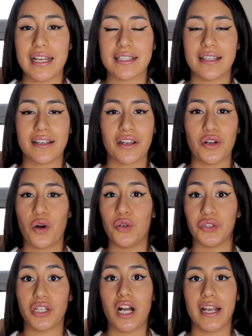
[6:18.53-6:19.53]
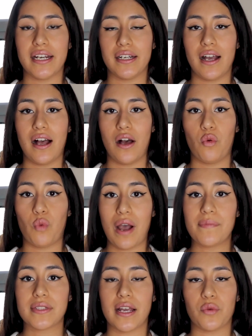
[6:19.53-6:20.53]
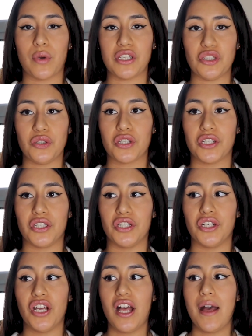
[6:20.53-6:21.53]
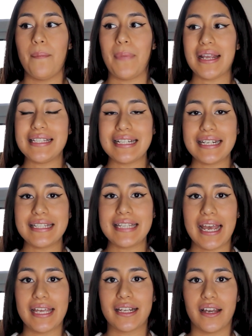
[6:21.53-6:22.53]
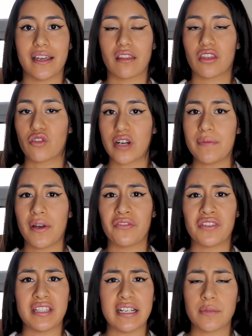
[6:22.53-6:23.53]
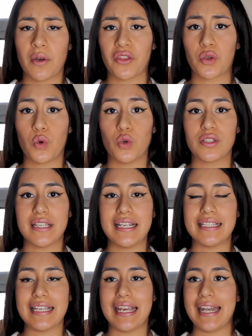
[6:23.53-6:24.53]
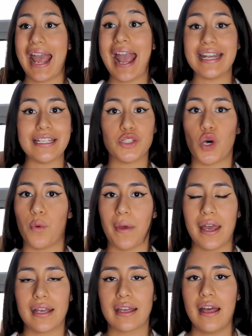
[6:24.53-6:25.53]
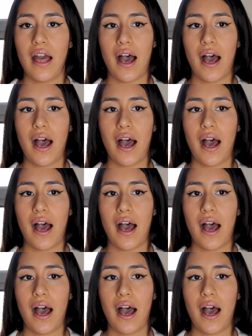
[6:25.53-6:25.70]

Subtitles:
It's like an online website where you can basically take like 3 month, 6 month courses in any topic,